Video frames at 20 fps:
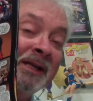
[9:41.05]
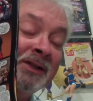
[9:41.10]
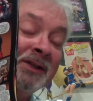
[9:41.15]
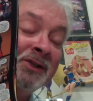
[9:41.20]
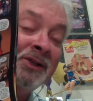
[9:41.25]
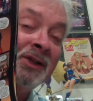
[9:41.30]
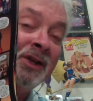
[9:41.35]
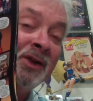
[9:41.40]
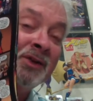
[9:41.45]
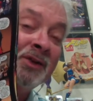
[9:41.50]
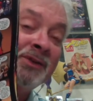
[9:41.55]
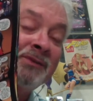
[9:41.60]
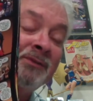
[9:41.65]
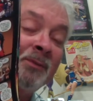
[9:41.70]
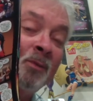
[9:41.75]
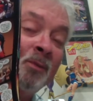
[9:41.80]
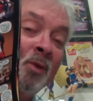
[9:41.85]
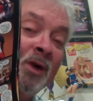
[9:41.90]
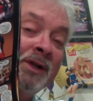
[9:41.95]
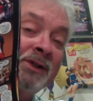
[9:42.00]
She goes from
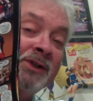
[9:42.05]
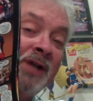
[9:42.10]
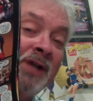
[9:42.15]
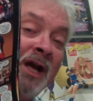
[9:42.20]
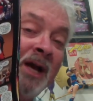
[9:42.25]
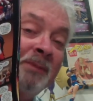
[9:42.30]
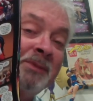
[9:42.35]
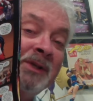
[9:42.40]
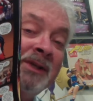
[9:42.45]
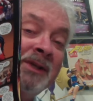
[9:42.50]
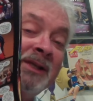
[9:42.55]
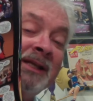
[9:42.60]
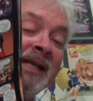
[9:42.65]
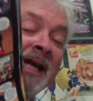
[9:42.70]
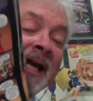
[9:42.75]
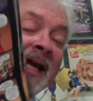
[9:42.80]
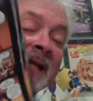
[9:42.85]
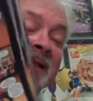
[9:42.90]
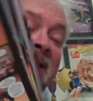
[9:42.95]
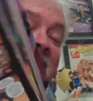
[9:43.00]
one job to the
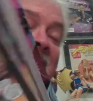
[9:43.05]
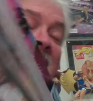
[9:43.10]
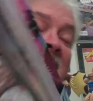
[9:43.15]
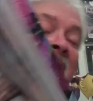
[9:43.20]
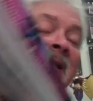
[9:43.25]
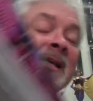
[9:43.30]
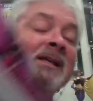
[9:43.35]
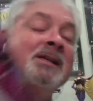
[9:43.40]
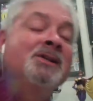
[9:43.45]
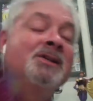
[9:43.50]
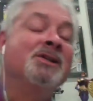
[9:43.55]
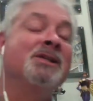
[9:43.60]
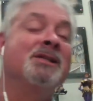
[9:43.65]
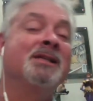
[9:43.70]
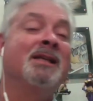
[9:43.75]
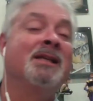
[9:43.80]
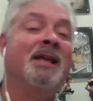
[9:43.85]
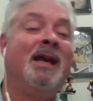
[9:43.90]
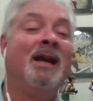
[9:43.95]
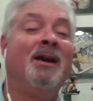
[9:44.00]
next. She's
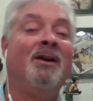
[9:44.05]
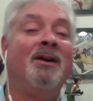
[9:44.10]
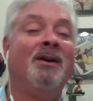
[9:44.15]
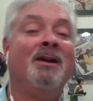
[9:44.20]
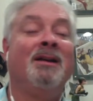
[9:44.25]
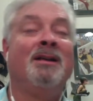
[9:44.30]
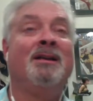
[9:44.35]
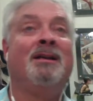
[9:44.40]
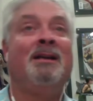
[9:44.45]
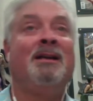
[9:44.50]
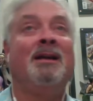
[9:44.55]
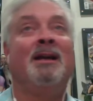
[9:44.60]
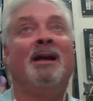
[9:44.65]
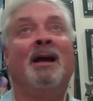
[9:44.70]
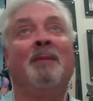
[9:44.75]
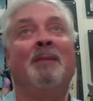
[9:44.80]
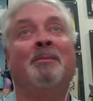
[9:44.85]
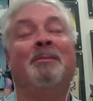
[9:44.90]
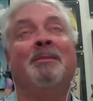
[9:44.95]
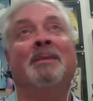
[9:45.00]
inherited,
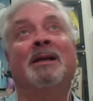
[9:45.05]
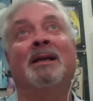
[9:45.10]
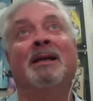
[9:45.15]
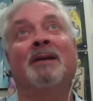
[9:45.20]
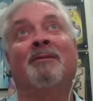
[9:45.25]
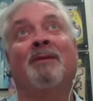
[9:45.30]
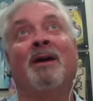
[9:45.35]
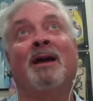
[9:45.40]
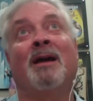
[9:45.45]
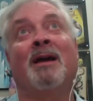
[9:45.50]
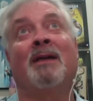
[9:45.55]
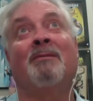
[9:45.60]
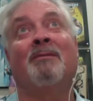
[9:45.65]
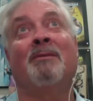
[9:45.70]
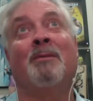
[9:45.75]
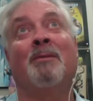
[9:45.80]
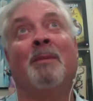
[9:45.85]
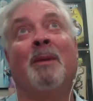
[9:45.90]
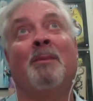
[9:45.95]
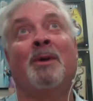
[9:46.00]
if I
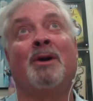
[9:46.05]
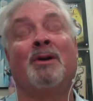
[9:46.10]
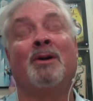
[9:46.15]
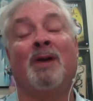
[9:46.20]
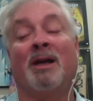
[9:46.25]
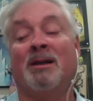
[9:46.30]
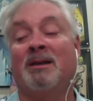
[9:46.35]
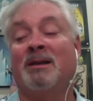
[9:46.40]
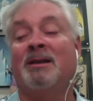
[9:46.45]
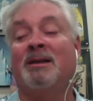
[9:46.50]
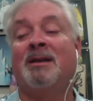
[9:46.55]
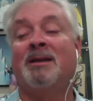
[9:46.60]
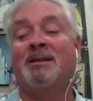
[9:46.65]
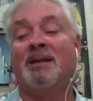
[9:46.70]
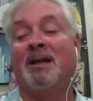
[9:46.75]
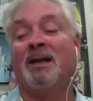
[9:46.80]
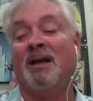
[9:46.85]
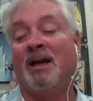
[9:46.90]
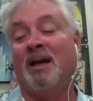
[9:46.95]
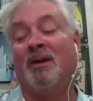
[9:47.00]
remember correctly, because
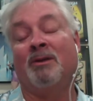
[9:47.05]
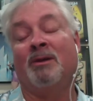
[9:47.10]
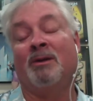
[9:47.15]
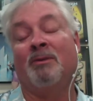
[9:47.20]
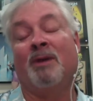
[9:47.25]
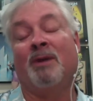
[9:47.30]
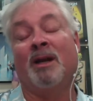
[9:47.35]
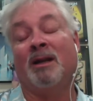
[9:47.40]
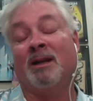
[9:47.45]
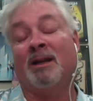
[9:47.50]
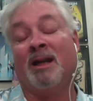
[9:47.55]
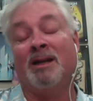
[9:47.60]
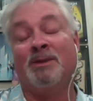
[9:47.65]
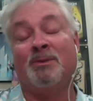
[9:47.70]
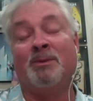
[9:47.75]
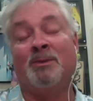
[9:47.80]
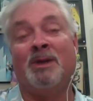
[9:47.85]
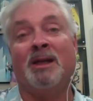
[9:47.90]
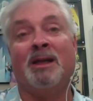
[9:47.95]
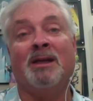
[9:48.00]
I only read it last
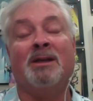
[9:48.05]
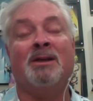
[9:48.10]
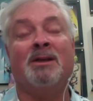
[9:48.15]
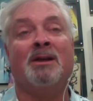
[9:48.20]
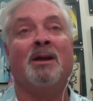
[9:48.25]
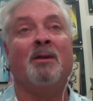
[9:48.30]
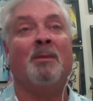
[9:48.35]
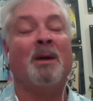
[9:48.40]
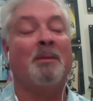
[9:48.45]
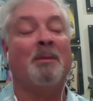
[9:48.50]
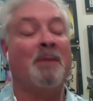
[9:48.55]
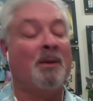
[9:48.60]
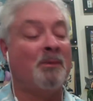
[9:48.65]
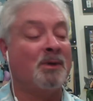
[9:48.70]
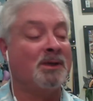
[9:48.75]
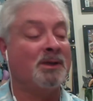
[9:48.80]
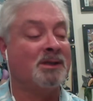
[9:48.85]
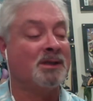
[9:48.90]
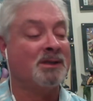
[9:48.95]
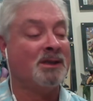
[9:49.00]
week, and you know my memory
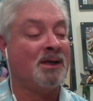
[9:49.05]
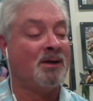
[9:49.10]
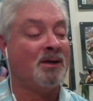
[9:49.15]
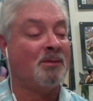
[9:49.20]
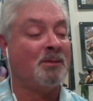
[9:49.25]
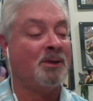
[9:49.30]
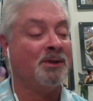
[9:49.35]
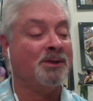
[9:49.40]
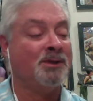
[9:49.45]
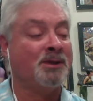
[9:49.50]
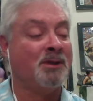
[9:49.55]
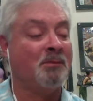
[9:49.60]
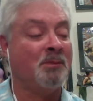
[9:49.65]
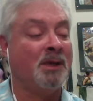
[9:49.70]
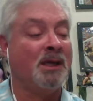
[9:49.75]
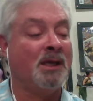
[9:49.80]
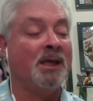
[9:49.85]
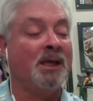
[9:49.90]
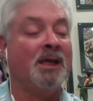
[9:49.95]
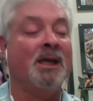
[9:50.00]
is as terrible as can
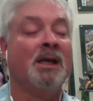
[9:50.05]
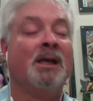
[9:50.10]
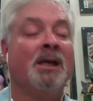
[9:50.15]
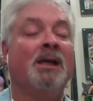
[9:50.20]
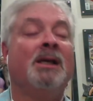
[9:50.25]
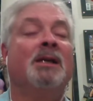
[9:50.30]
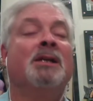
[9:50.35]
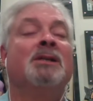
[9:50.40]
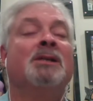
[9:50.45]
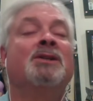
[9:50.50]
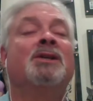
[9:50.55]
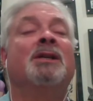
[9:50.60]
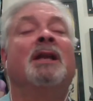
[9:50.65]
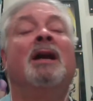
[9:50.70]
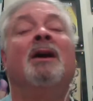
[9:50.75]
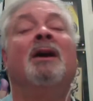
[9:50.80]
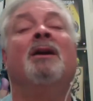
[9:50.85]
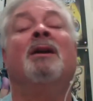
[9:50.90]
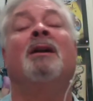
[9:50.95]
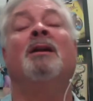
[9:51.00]
be. She
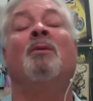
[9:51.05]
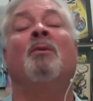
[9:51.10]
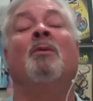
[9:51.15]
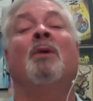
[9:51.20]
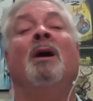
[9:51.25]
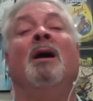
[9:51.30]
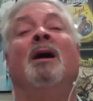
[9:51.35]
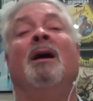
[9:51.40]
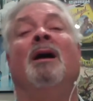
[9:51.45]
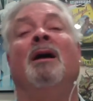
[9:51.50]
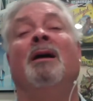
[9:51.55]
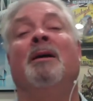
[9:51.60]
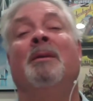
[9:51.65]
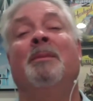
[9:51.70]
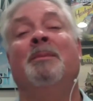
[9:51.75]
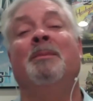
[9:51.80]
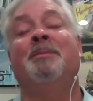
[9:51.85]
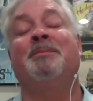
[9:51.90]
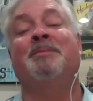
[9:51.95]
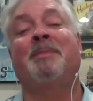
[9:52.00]
inherited
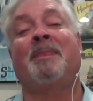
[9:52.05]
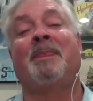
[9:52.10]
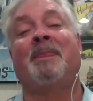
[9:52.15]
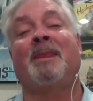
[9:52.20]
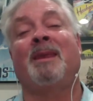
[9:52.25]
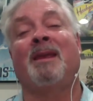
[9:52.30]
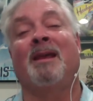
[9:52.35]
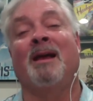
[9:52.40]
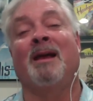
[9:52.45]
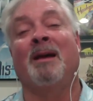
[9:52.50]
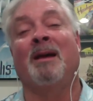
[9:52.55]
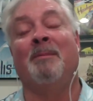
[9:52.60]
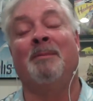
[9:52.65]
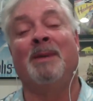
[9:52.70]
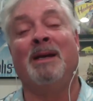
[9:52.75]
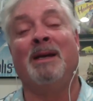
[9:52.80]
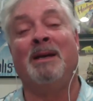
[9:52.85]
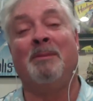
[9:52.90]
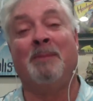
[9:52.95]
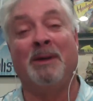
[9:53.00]
a
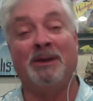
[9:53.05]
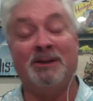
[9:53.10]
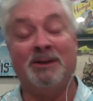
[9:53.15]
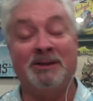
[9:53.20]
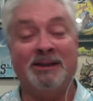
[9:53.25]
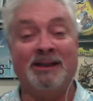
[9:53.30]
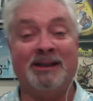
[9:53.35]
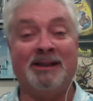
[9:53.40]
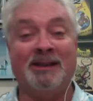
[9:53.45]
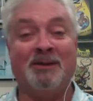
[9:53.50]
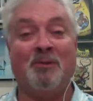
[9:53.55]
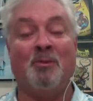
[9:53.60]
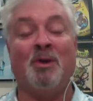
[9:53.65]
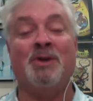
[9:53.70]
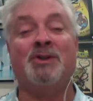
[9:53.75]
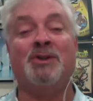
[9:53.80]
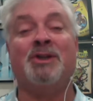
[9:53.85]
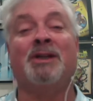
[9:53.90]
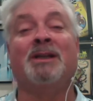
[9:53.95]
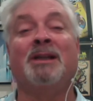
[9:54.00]
big building where
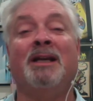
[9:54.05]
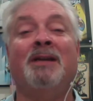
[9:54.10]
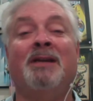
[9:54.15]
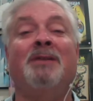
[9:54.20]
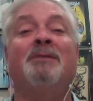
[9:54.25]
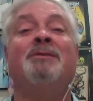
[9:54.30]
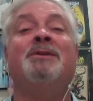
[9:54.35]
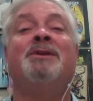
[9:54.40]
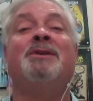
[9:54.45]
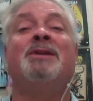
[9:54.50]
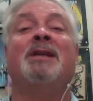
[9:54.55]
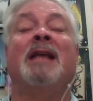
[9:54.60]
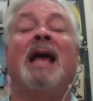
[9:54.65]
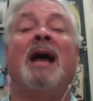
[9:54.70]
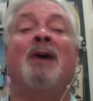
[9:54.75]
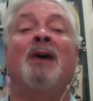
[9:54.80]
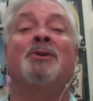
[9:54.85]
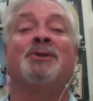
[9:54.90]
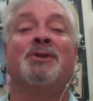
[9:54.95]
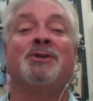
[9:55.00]
she lives and
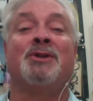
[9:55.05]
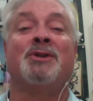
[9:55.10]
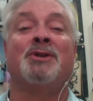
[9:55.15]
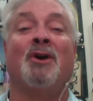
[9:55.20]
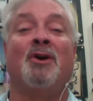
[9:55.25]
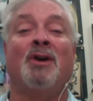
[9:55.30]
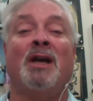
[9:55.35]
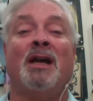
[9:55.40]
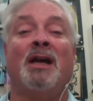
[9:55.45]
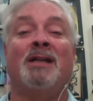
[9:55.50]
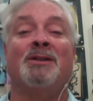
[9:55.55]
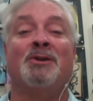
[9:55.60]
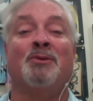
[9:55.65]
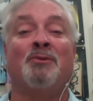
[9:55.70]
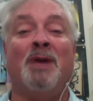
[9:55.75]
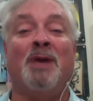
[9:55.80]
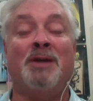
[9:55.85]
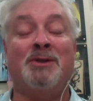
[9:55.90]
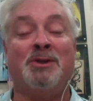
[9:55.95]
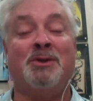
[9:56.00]
houses all kinds of
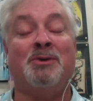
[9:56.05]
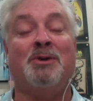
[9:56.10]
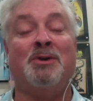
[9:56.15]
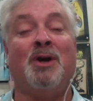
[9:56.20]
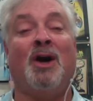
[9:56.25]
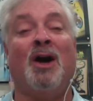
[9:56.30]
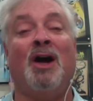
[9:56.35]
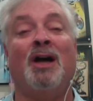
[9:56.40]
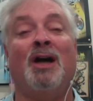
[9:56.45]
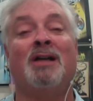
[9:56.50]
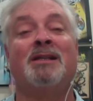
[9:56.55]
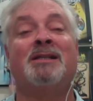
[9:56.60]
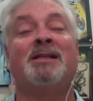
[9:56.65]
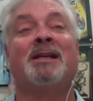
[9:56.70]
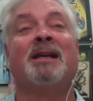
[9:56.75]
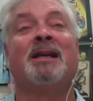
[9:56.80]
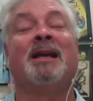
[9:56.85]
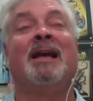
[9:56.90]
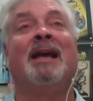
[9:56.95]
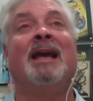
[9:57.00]
rescue dogs
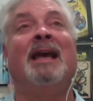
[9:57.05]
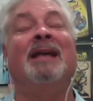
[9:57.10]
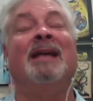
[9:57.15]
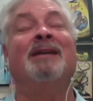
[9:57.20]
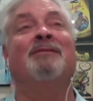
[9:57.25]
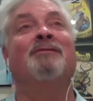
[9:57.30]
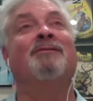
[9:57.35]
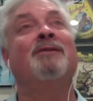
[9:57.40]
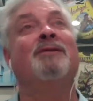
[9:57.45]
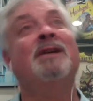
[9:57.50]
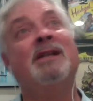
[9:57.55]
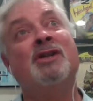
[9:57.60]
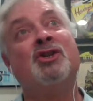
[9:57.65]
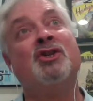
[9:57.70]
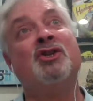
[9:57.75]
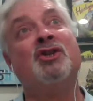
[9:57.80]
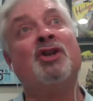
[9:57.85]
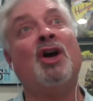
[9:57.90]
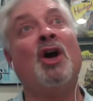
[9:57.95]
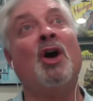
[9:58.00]
and a freak
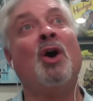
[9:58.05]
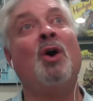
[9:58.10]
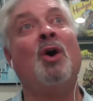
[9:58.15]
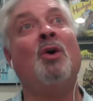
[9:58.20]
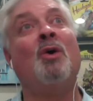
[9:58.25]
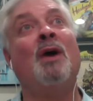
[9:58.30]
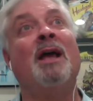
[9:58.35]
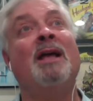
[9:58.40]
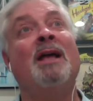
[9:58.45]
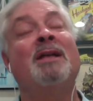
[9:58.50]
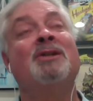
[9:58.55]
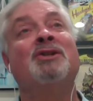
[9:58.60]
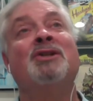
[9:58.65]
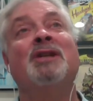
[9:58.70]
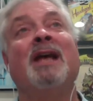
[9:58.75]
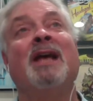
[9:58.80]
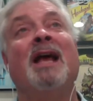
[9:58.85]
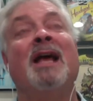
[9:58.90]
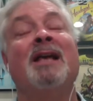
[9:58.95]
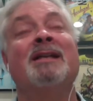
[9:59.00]
show, and she
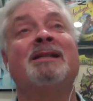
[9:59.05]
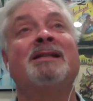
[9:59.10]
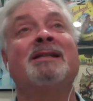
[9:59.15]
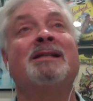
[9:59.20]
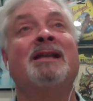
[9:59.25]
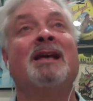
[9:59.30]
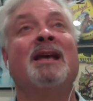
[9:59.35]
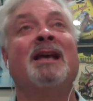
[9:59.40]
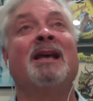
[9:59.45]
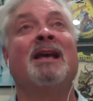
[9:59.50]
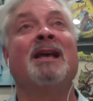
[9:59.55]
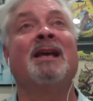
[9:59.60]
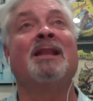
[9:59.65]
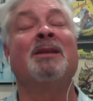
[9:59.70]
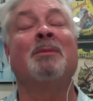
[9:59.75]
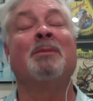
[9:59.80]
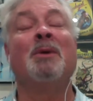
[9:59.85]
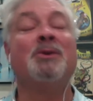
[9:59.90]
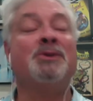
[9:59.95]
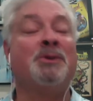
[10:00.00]
has the
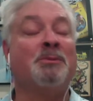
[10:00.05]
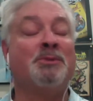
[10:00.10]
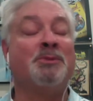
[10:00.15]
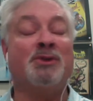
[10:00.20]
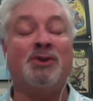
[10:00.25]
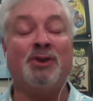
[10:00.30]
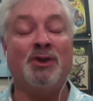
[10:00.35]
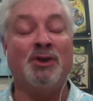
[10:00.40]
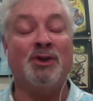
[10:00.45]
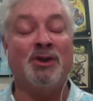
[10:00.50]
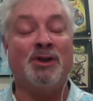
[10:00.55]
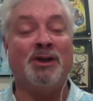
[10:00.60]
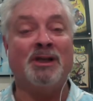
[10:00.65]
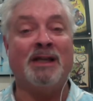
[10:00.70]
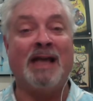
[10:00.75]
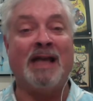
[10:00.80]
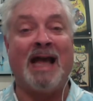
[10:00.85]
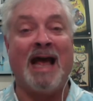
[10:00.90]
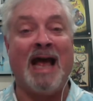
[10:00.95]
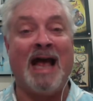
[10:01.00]
most absurd
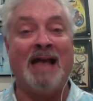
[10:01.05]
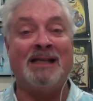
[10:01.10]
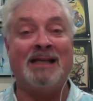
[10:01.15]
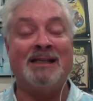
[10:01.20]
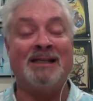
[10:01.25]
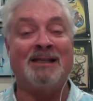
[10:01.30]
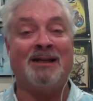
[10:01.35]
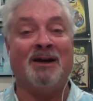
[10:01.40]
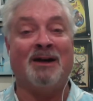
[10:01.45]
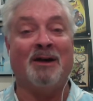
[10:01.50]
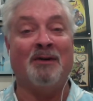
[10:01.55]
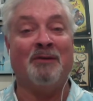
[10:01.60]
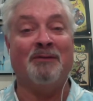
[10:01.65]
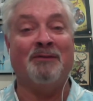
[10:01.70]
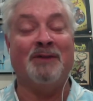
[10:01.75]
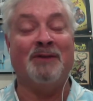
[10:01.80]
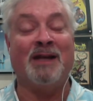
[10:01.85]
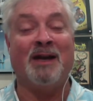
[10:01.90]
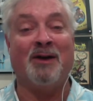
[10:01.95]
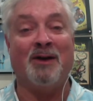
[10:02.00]
cast of
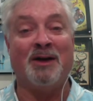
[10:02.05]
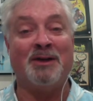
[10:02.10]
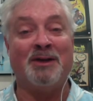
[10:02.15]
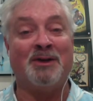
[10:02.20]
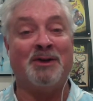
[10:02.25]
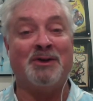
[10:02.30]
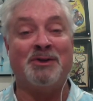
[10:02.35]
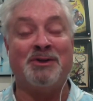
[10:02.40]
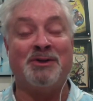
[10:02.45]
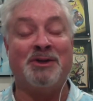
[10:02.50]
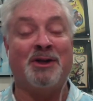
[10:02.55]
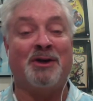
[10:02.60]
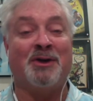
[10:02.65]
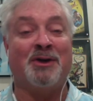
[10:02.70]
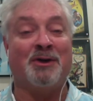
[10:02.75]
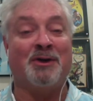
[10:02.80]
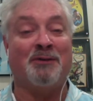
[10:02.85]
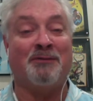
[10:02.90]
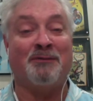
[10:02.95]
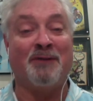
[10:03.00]
characters that are
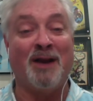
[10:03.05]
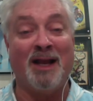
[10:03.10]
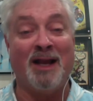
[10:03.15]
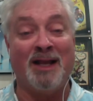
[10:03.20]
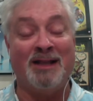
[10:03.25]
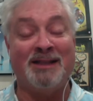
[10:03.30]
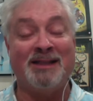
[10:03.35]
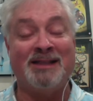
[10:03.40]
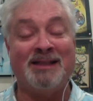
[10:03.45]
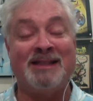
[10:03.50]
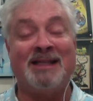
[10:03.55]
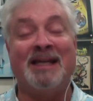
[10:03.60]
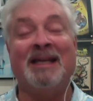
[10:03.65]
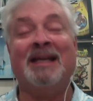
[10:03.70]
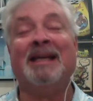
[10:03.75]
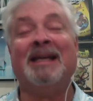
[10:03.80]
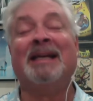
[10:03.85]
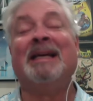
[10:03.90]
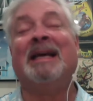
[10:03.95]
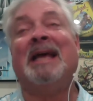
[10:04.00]
her friends.
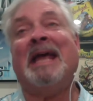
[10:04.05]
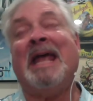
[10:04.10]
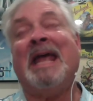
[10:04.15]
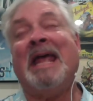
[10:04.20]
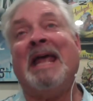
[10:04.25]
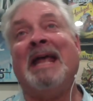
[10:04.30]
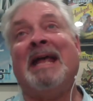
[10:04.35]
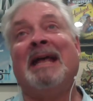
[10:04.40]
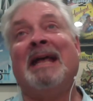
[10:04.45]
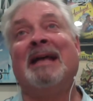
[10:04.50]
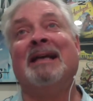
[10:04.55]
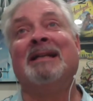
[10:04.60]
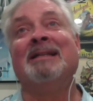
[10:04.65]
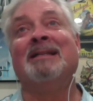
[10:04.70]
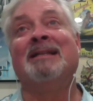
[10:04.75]
And